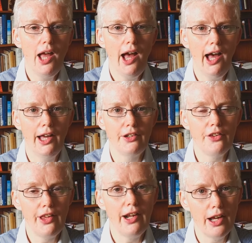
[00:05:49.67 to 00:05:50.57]
And
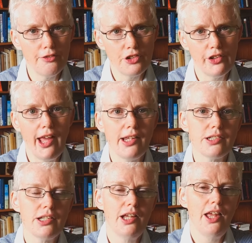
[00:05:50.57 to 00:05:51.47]
then after
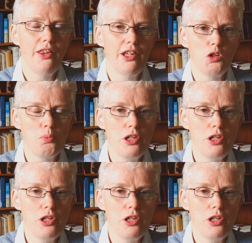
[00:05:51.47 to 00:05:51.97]
that, they'll